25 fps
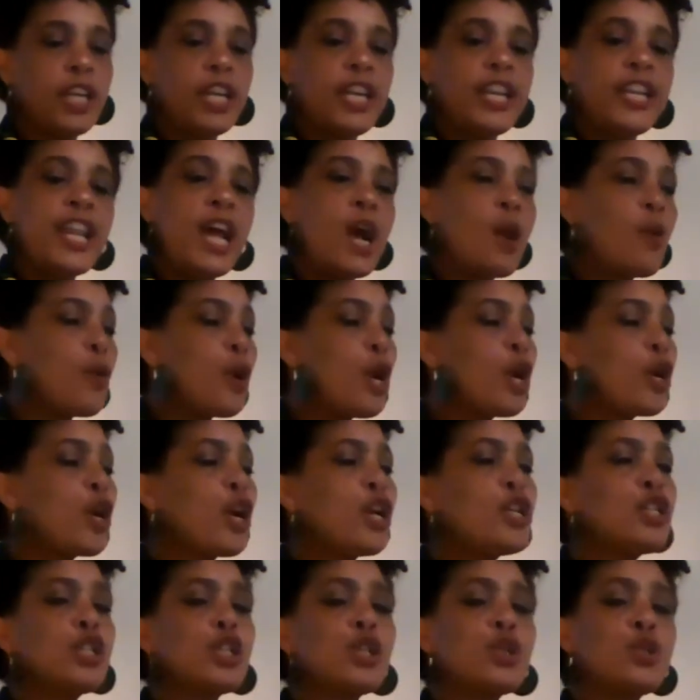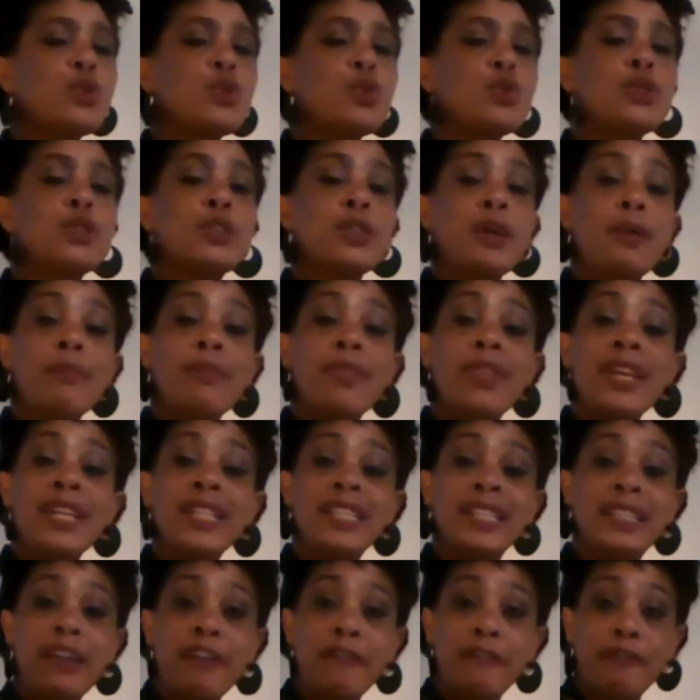Now we're going to do
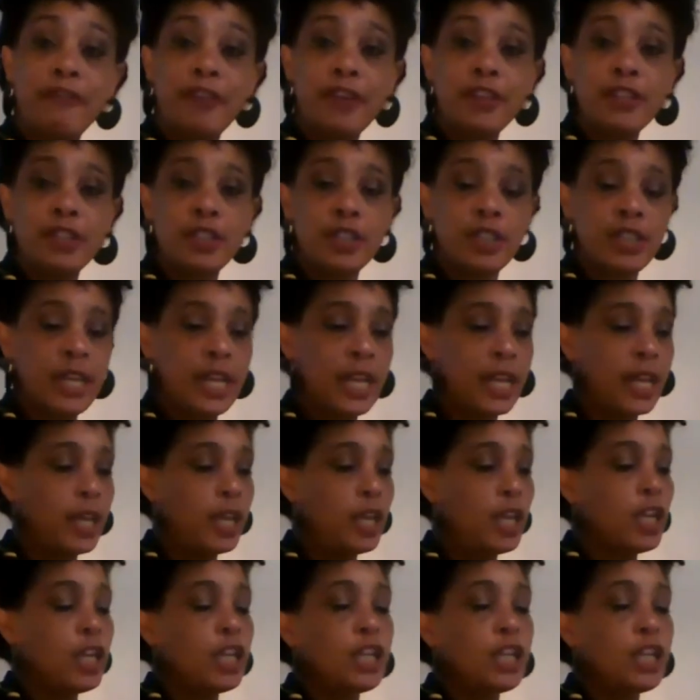something different today.